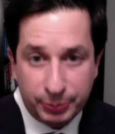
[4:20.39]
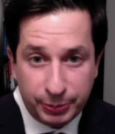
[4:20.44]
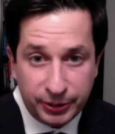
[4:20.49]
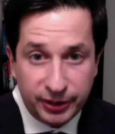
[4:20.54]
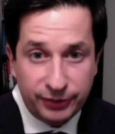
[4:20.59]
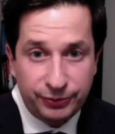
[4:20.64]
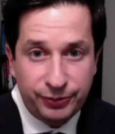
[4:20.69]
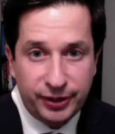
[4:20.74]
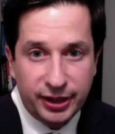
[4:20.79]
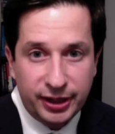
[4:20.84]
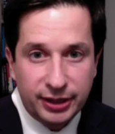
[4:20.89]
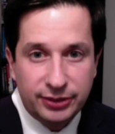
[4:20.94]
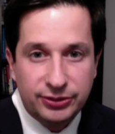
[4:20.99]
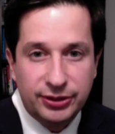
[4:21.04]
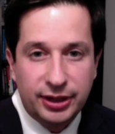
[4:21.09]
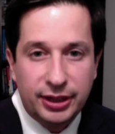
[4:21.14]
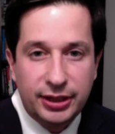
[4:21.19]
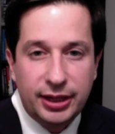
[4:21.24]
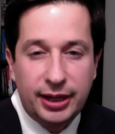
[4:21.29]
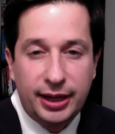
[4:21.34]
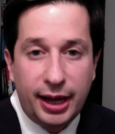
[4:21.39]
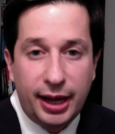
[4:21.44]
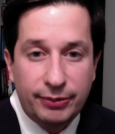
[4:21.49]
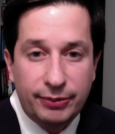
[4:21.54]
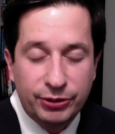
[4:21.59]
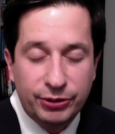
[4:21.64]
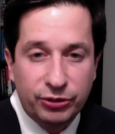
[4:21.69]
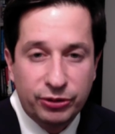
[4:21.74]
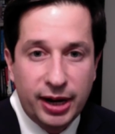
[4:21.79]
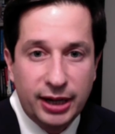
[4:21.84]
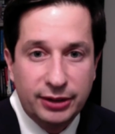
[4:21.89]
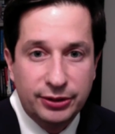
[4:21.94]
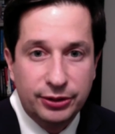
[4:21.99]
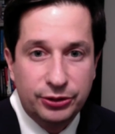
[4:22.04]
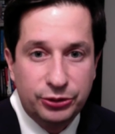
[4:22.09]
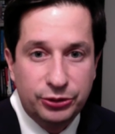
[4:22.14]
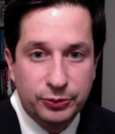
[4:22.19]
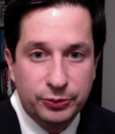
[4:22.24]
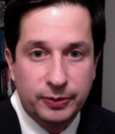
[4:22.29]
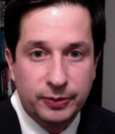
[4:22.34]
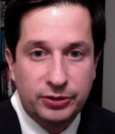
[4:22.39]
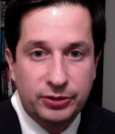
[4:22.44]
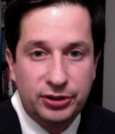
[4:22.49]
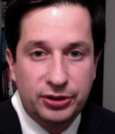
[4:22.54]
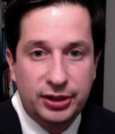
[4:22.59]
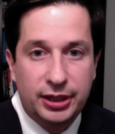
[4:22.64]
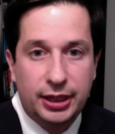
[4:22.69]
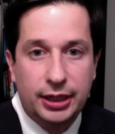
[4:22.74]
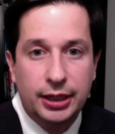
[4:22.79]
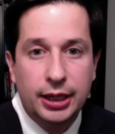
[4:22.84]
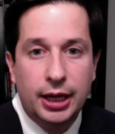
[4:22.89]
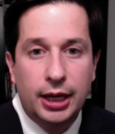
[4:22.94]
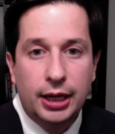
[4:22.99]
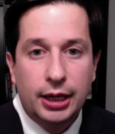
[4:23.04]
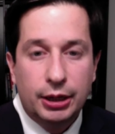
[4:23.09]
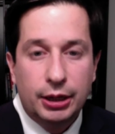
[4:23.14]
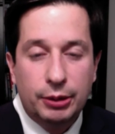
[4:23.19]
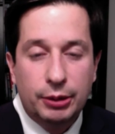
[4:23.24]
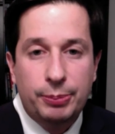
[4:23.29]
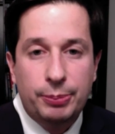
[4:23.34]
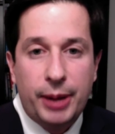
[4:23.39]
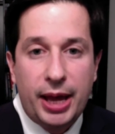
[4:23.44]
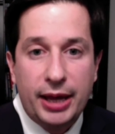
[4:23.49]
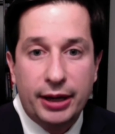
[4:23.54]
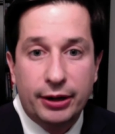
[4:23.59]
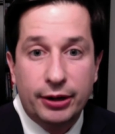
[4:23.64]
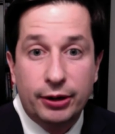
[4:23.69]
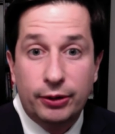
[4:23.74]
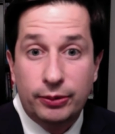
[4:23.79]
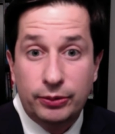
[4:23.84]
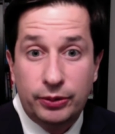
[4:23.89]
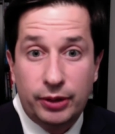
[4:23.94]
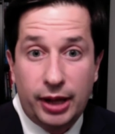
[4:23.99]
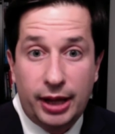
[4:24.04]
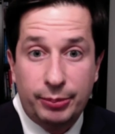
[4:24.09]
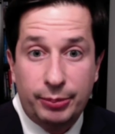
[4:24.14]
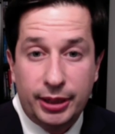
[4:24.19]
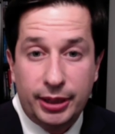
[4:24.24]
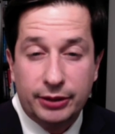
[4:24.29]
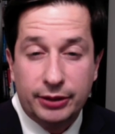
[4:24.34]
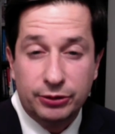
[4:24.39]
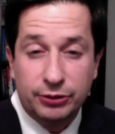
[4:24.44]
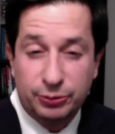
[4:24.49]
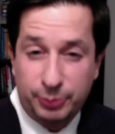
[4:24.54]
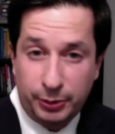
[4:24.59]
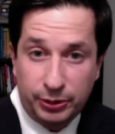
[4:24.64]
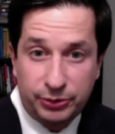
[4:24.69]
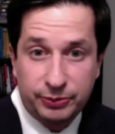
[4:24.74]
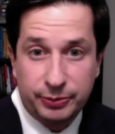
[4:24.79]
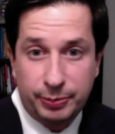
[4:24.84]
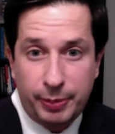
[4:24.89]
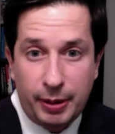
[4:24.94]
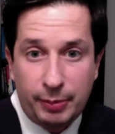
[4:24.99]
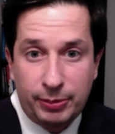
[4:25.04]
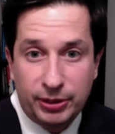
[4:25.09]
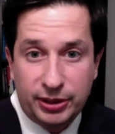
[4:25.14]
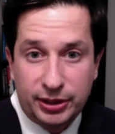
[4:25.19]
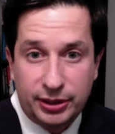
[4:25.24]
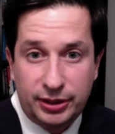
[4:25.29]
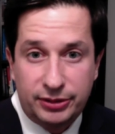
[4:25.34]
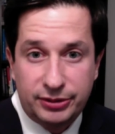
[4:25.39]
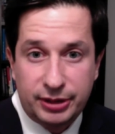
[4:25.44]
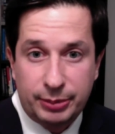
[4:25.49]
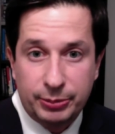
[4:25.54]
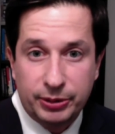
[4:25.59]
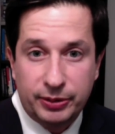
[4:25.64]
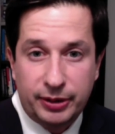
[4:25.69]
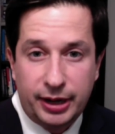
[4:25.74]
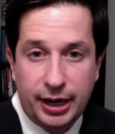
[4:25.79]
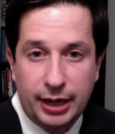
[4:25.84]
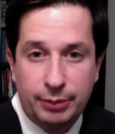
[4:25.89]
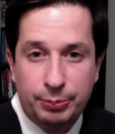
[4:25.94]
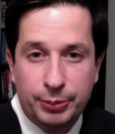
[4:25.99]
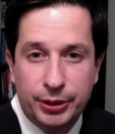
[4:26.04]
perfect. And they have attracted scrutiny by our own lawmakers, both Republican and Democrat.